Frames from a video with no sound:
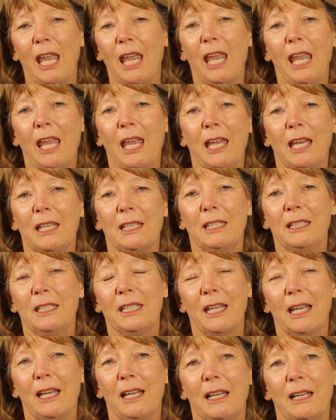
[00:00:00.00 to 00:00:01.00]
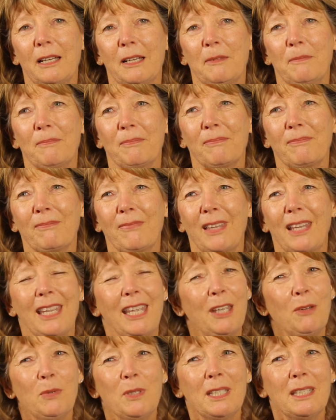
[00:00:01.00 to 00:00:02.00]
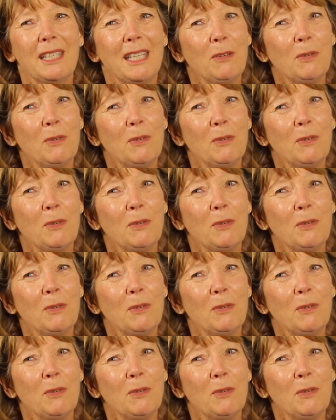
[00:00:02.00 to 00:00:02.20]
and um, it was